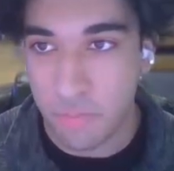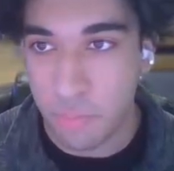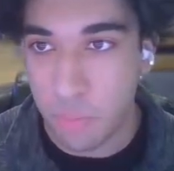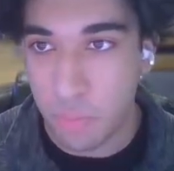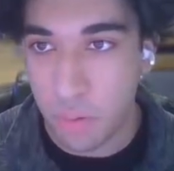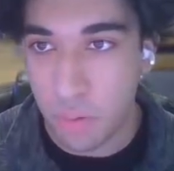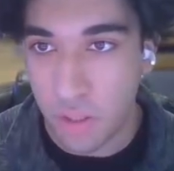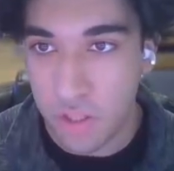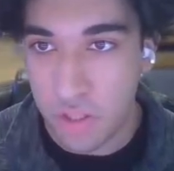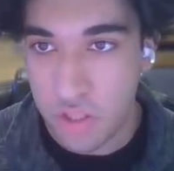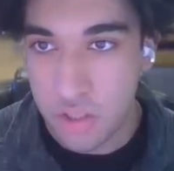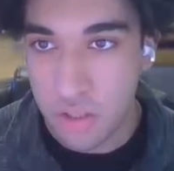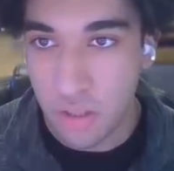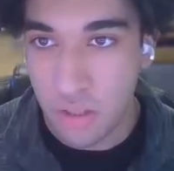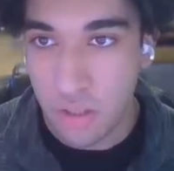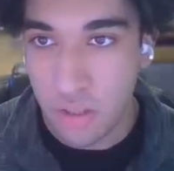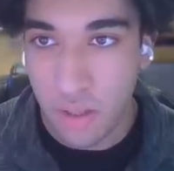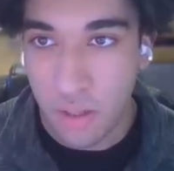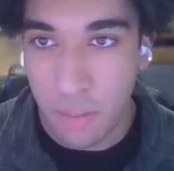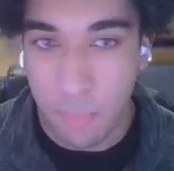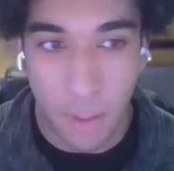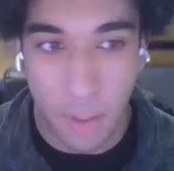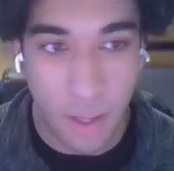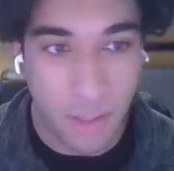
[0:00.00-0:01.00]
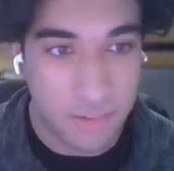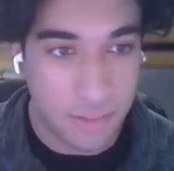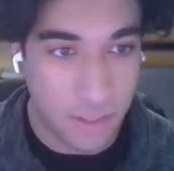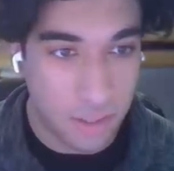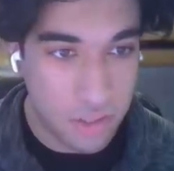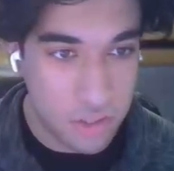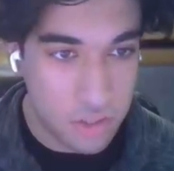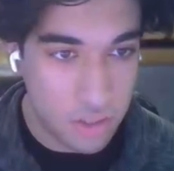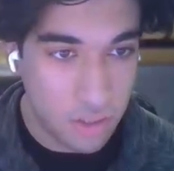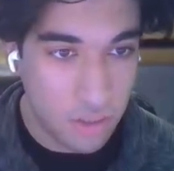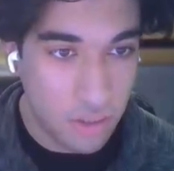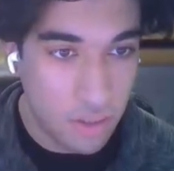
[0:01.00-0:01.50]
bullish price
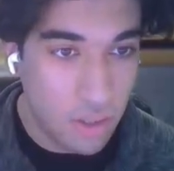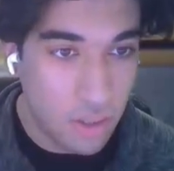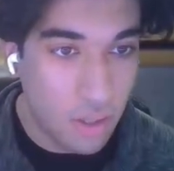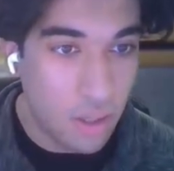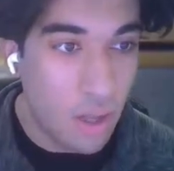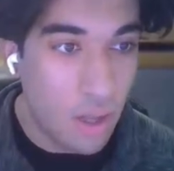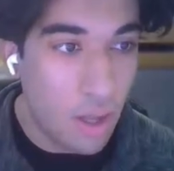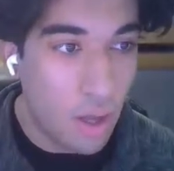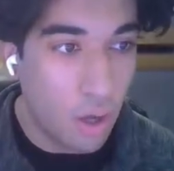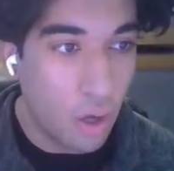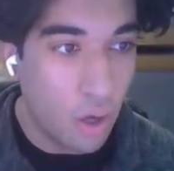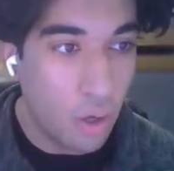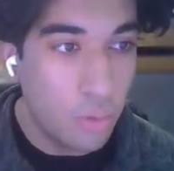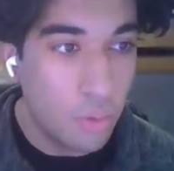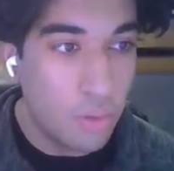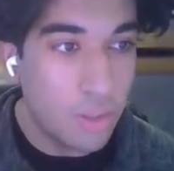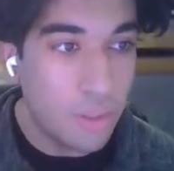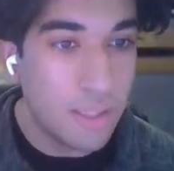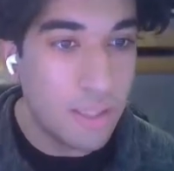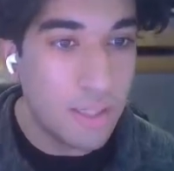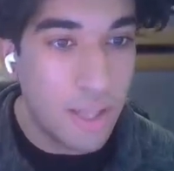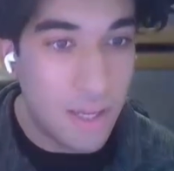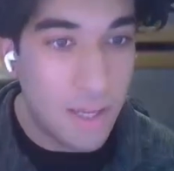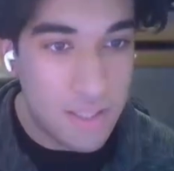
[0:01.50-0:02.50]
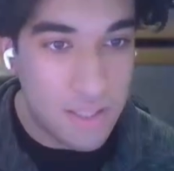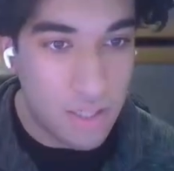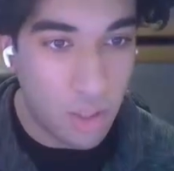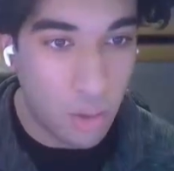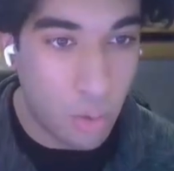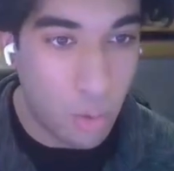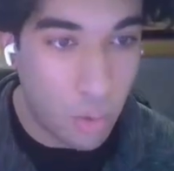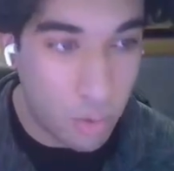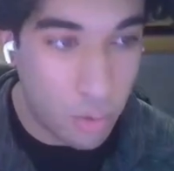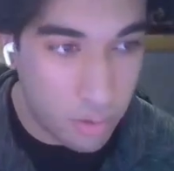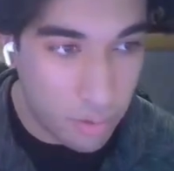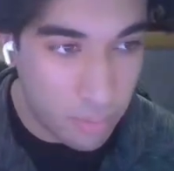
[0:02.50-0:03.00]
action. Only later
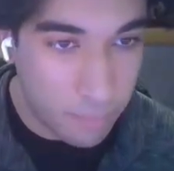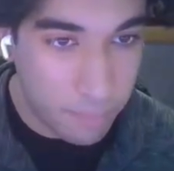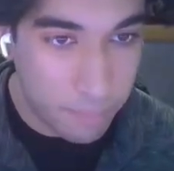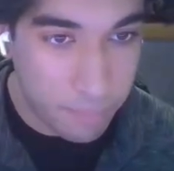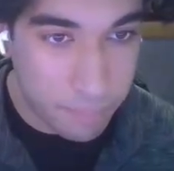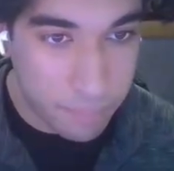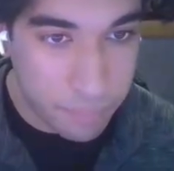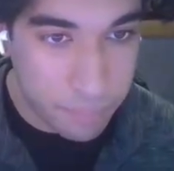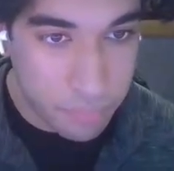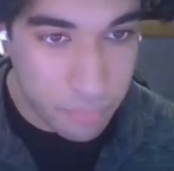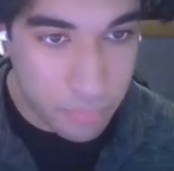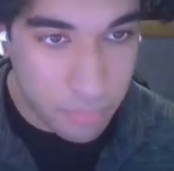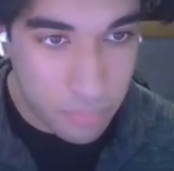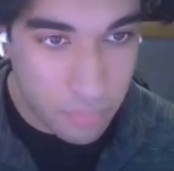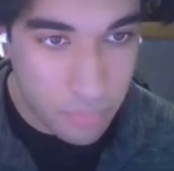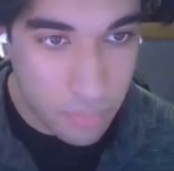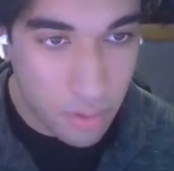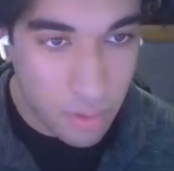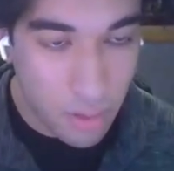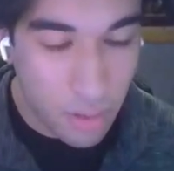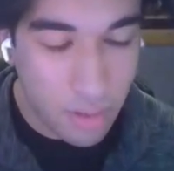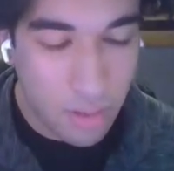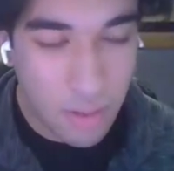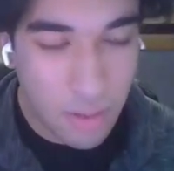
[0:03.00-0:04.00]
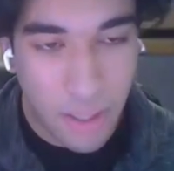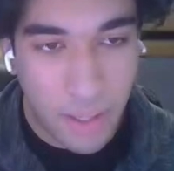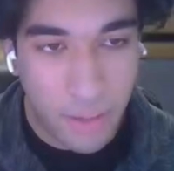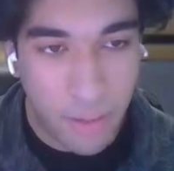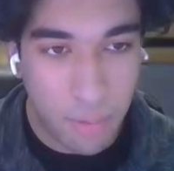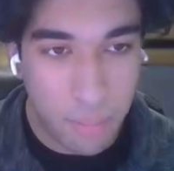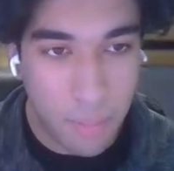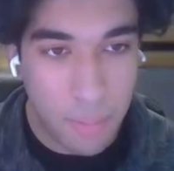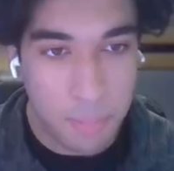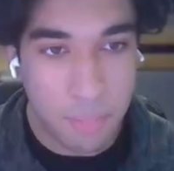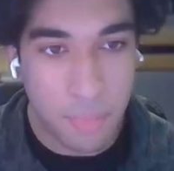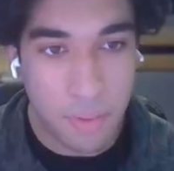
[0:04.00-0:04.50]
on, I
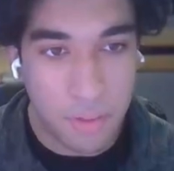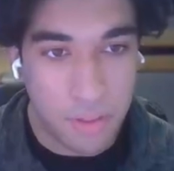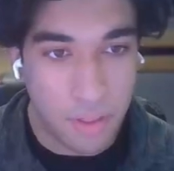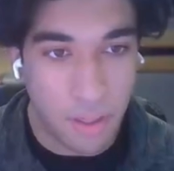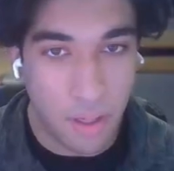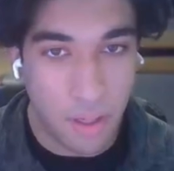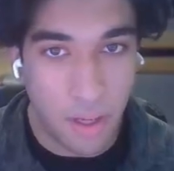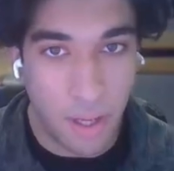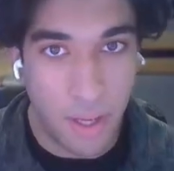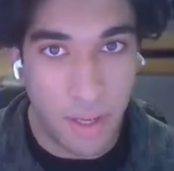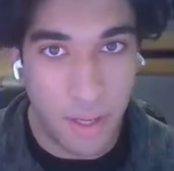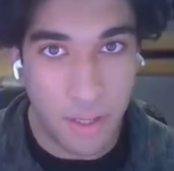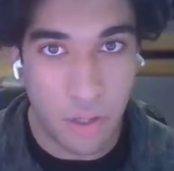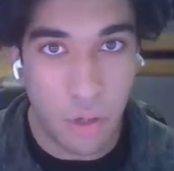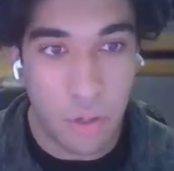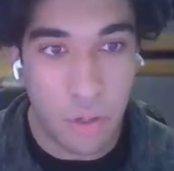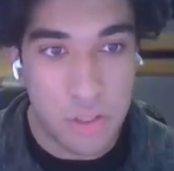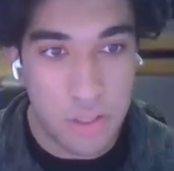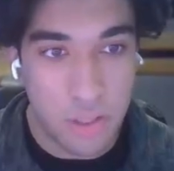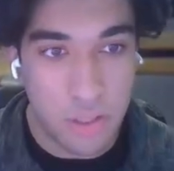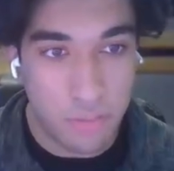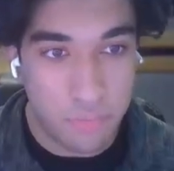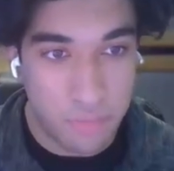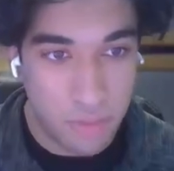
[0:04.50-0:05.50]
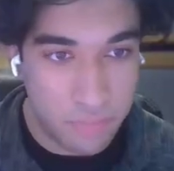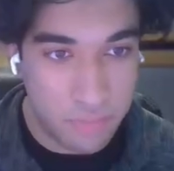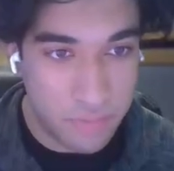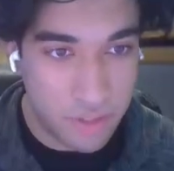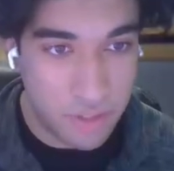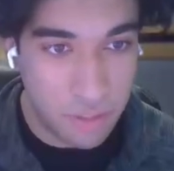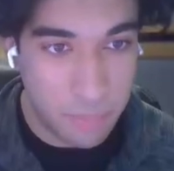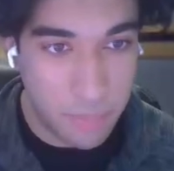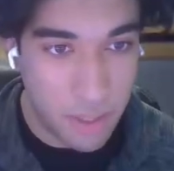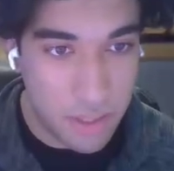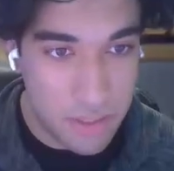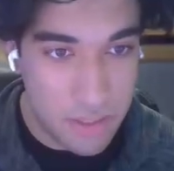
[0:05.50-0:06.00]
remembered that I go to the
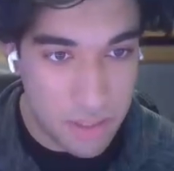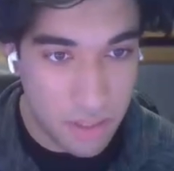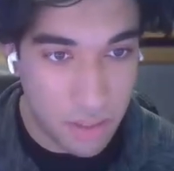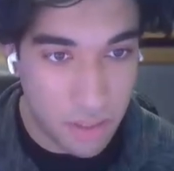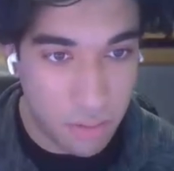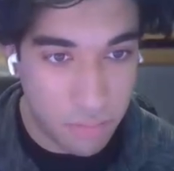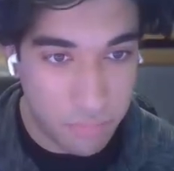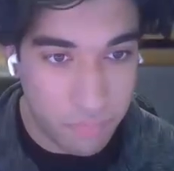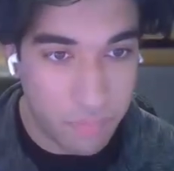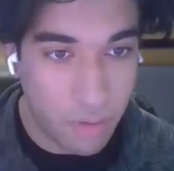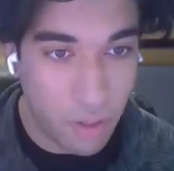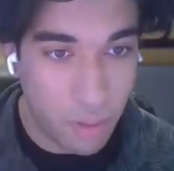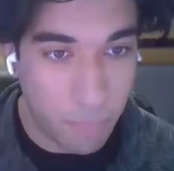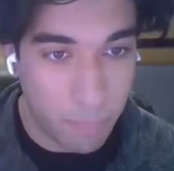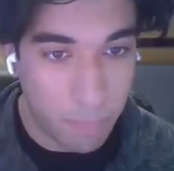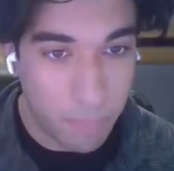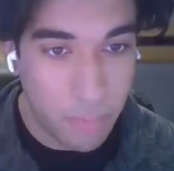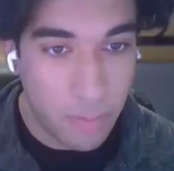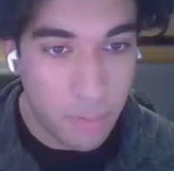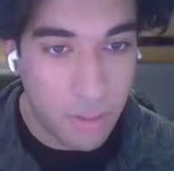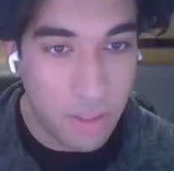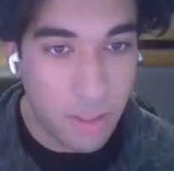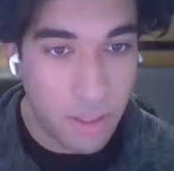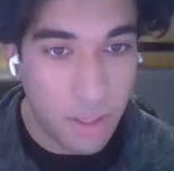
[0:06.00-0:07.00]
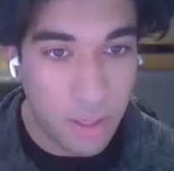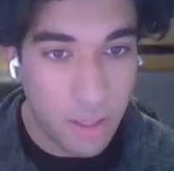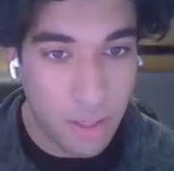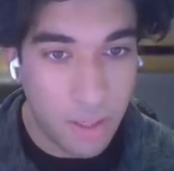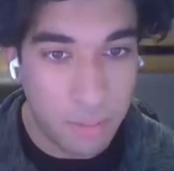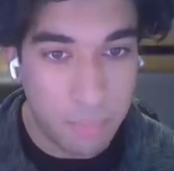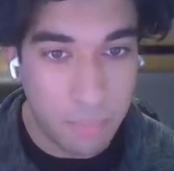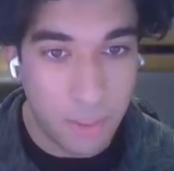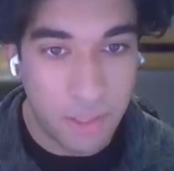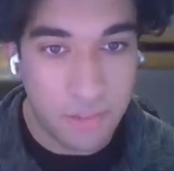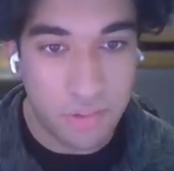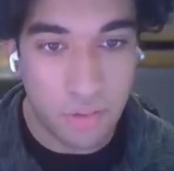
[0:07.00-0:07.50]
15-minute to confirm.
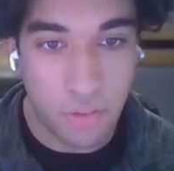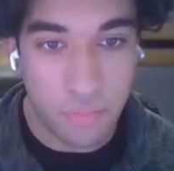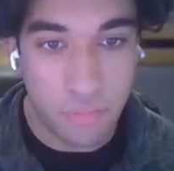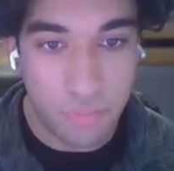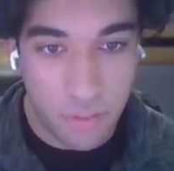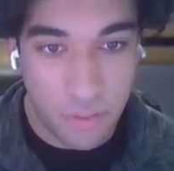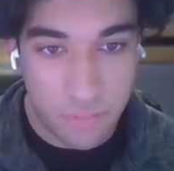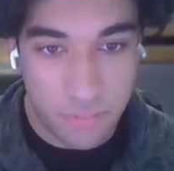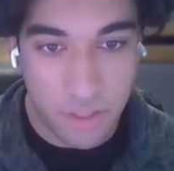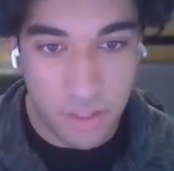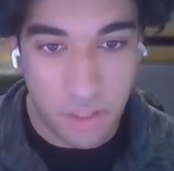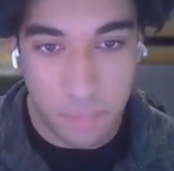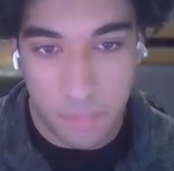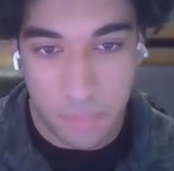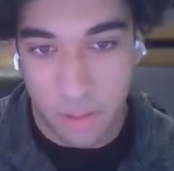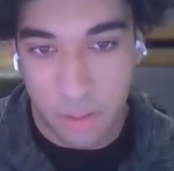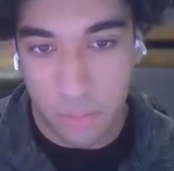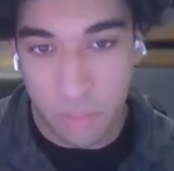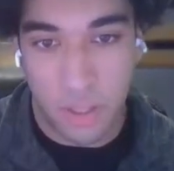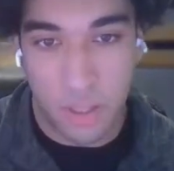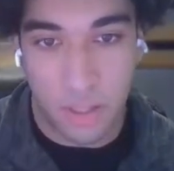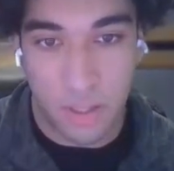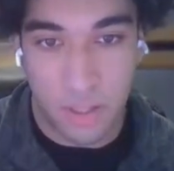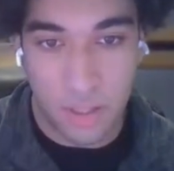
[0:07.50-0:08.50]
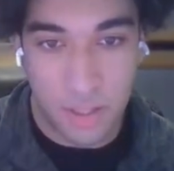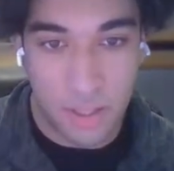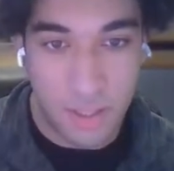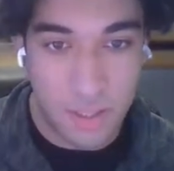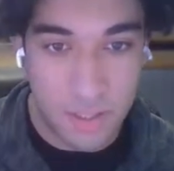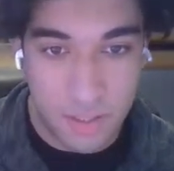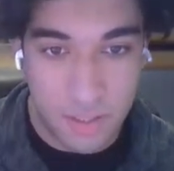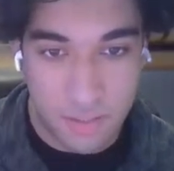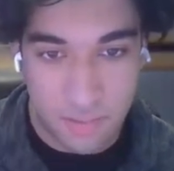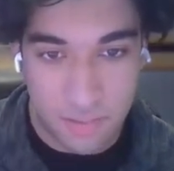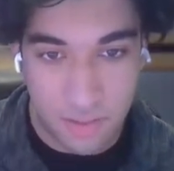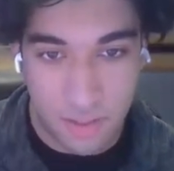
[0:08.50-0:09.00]
And based on the 15-minute, we can
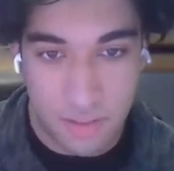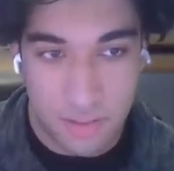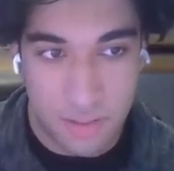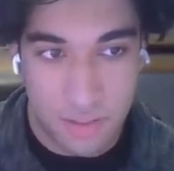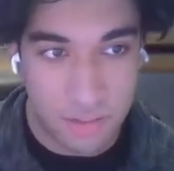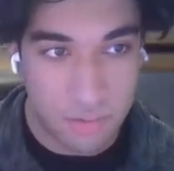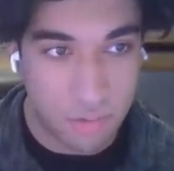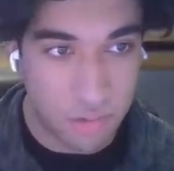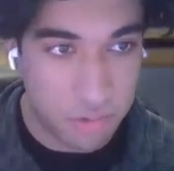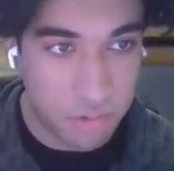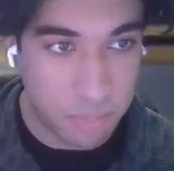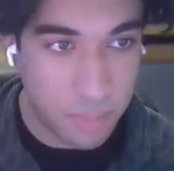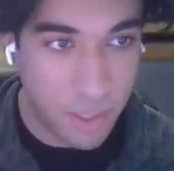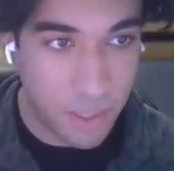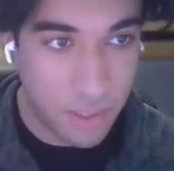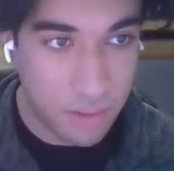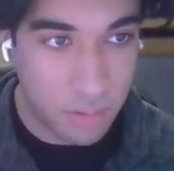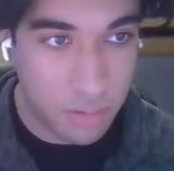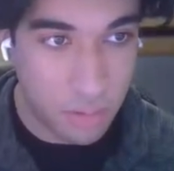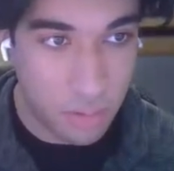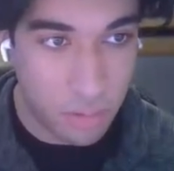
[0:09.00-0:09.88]
clearly see disrespect